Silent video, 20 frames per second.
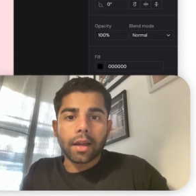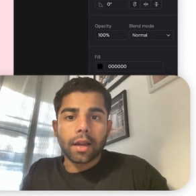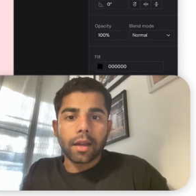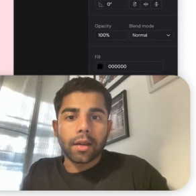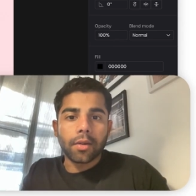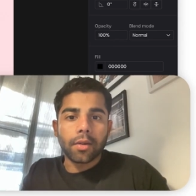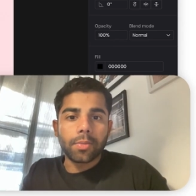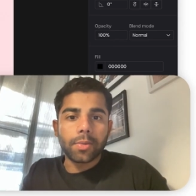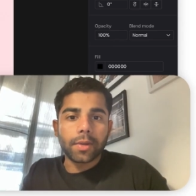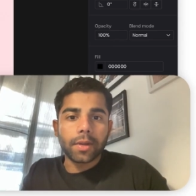
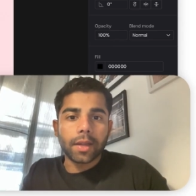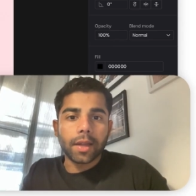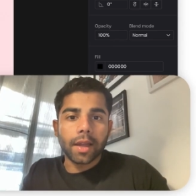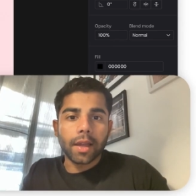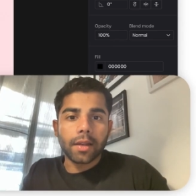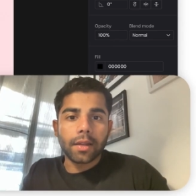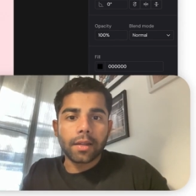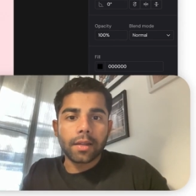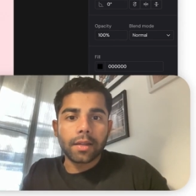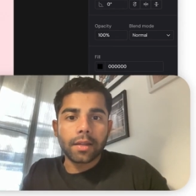I hope you
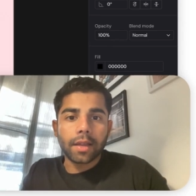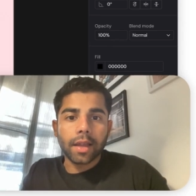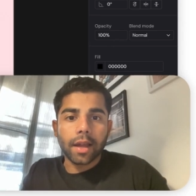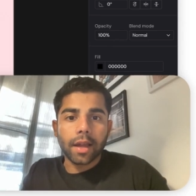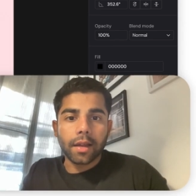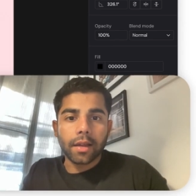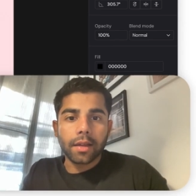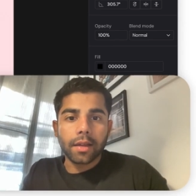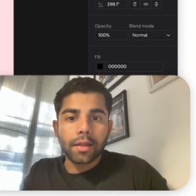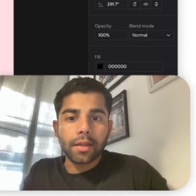can.
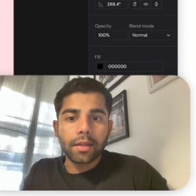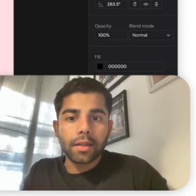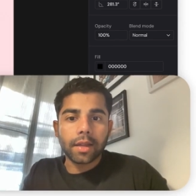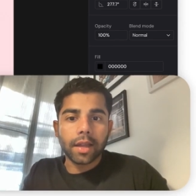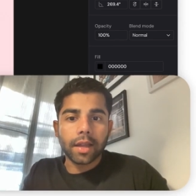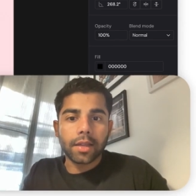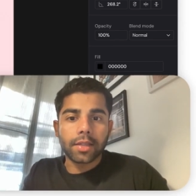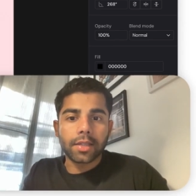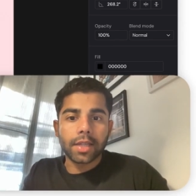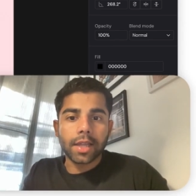Yeah,
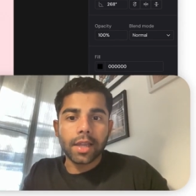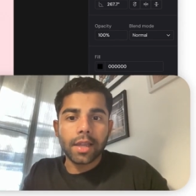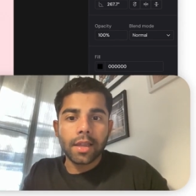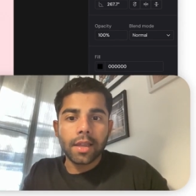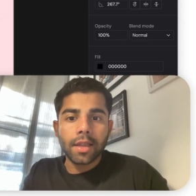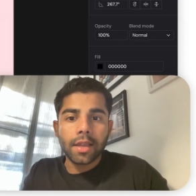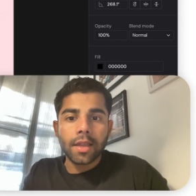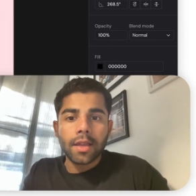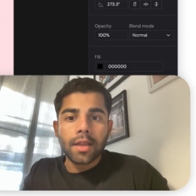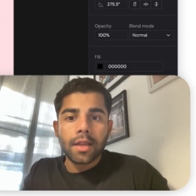you
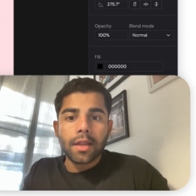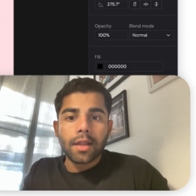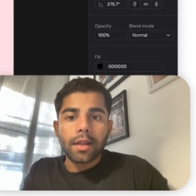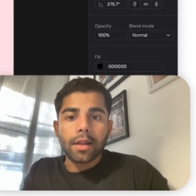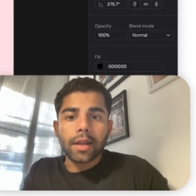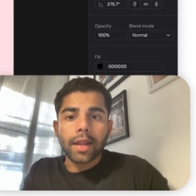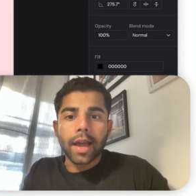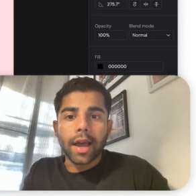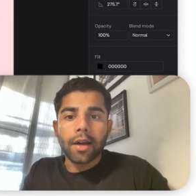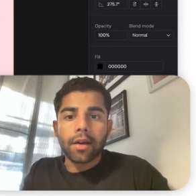see,
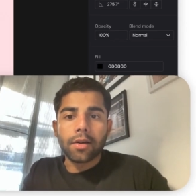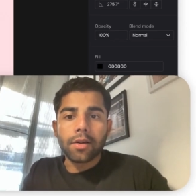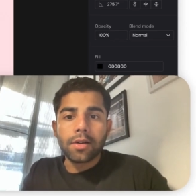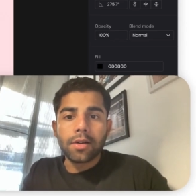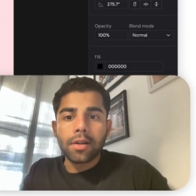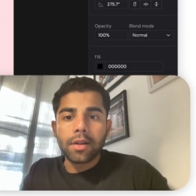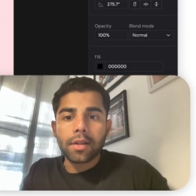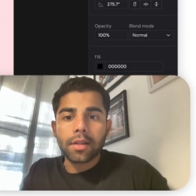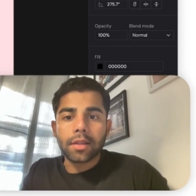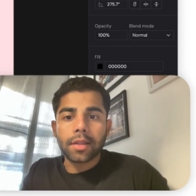
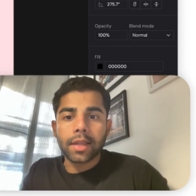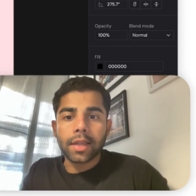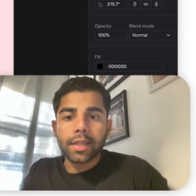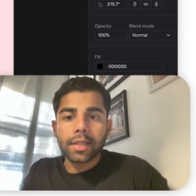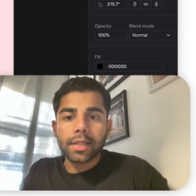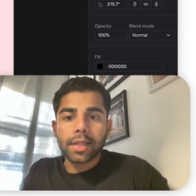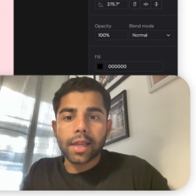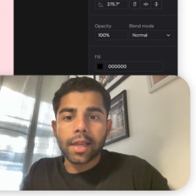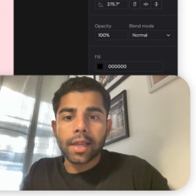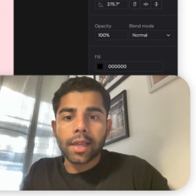now
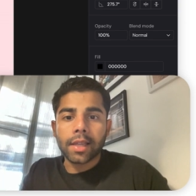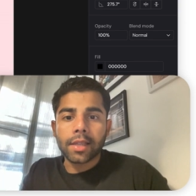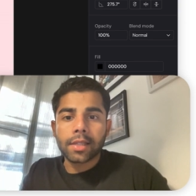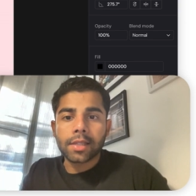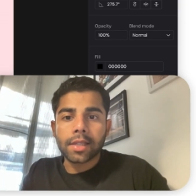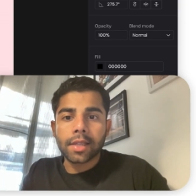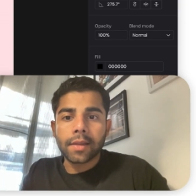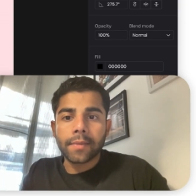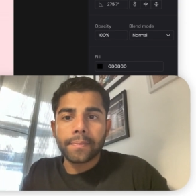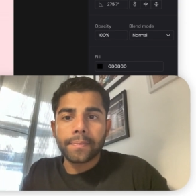this
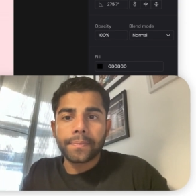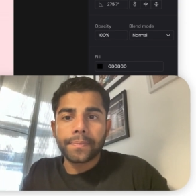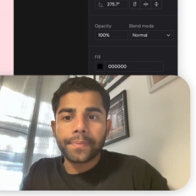is,